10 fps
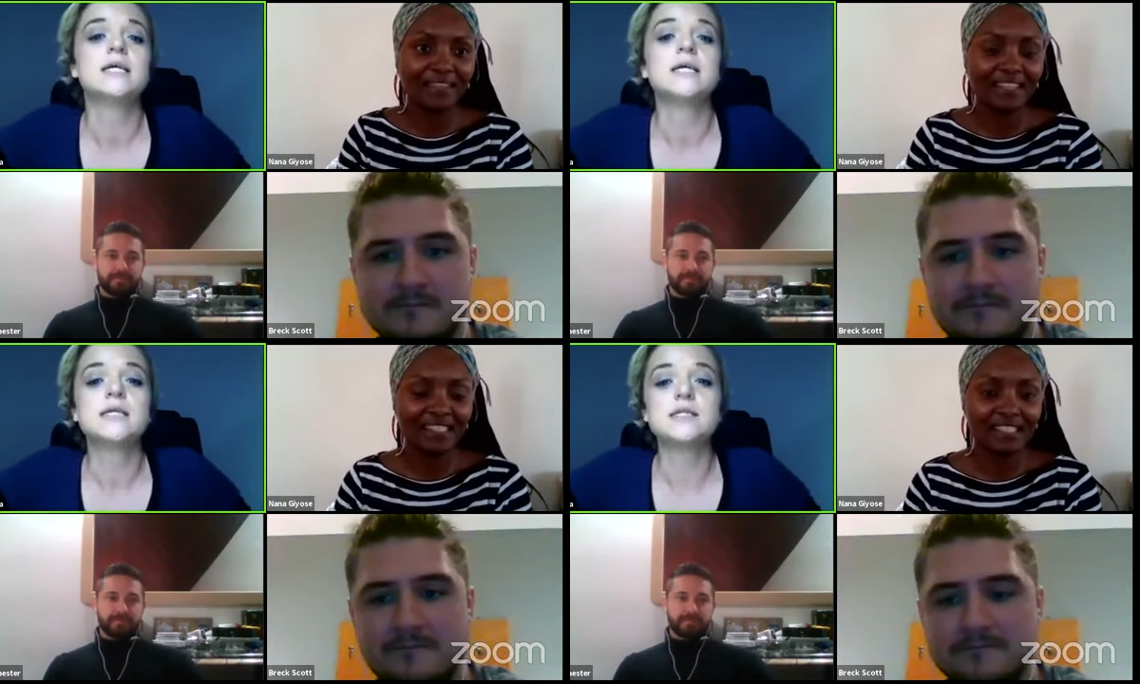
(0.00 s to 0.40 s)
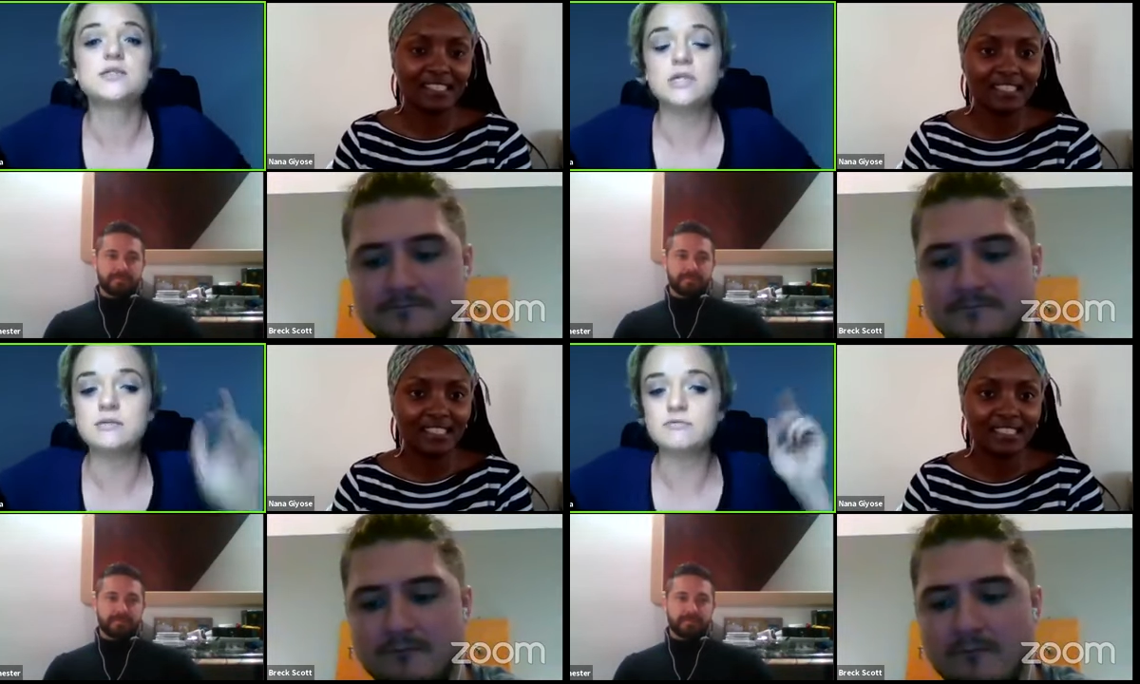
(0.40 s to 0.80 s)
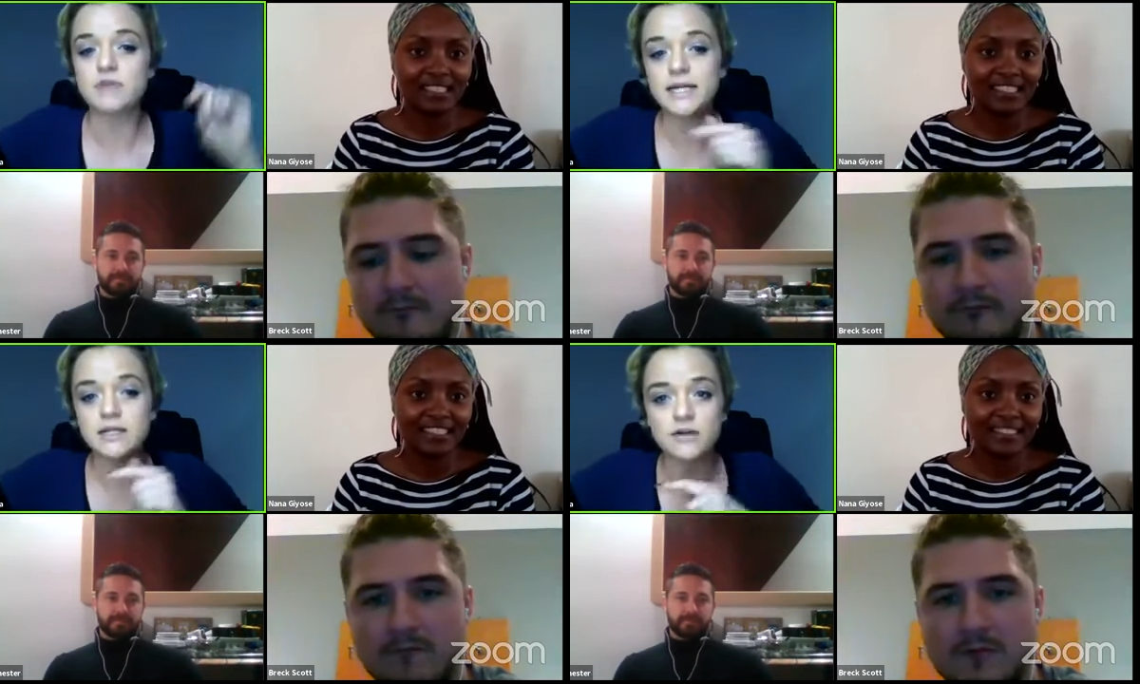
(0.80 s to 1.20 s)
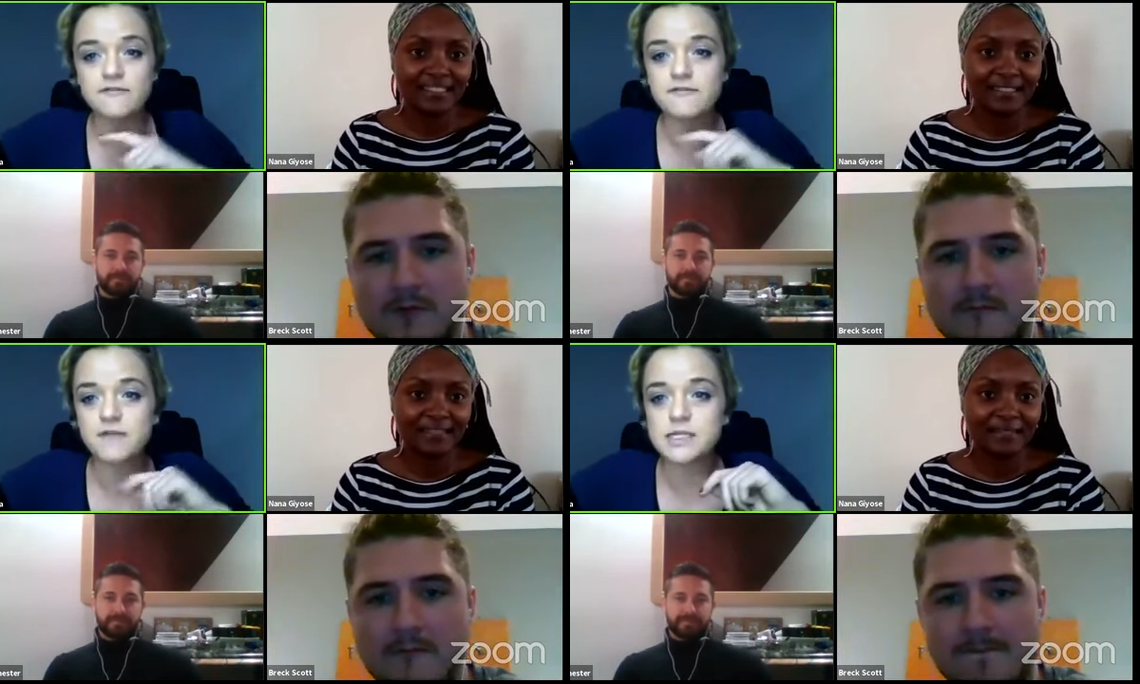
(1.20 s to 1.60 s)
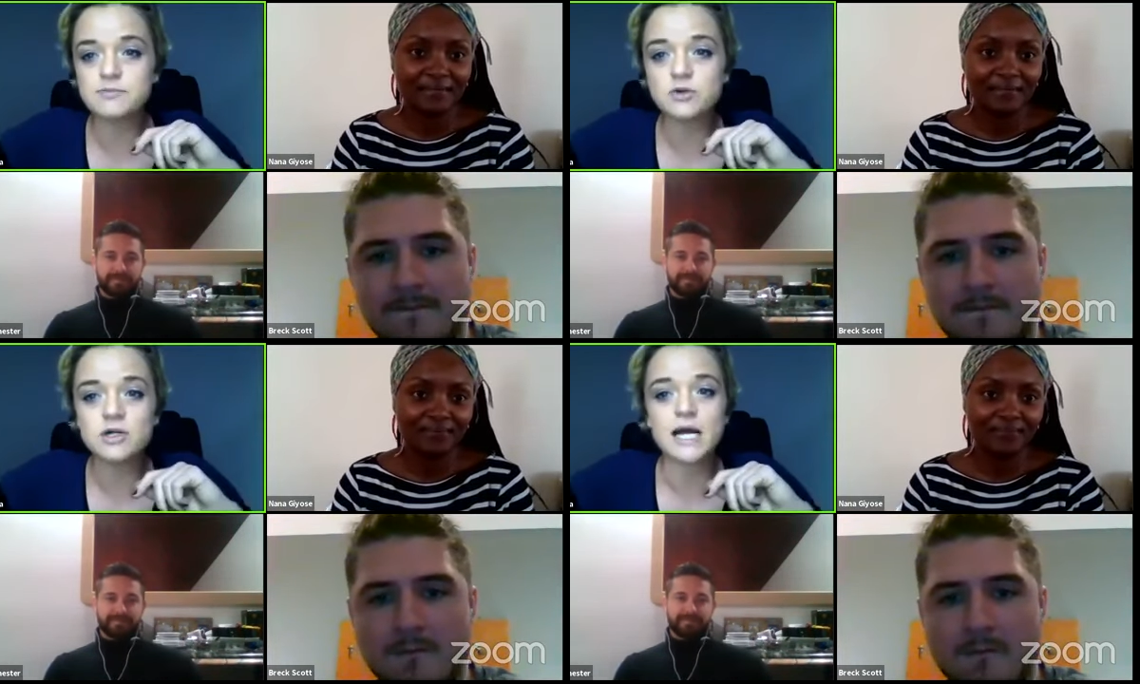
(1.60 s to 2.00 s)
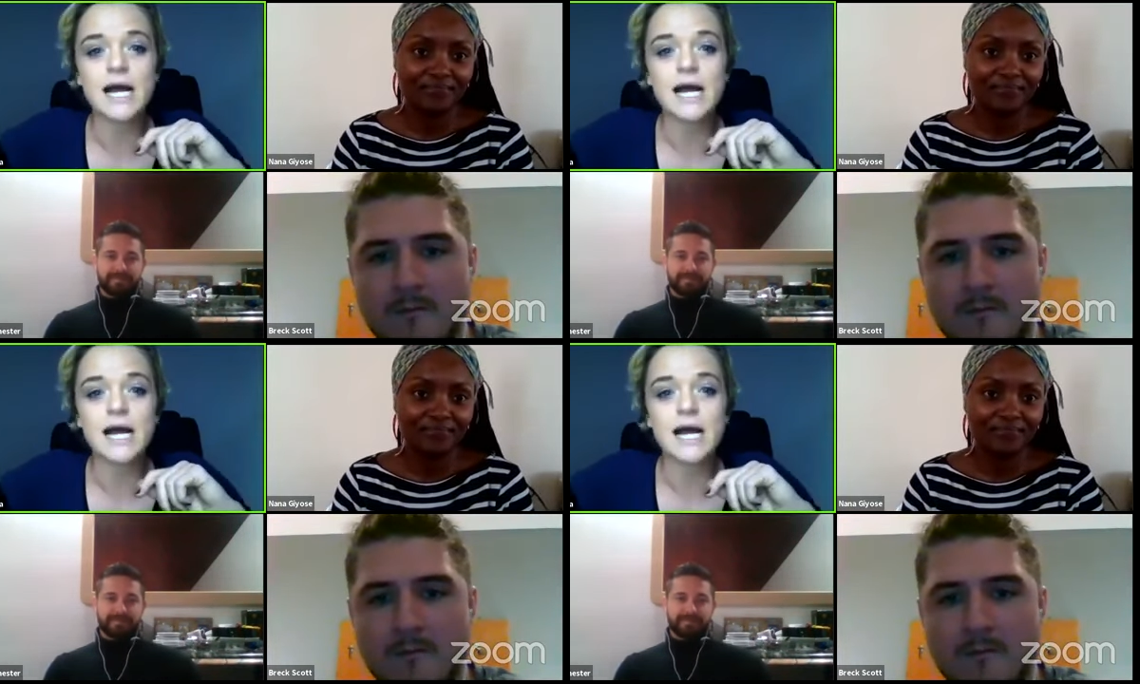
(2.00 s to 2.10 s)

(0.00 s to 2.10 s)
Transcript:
Speaker 1: streamed right here on Facebook,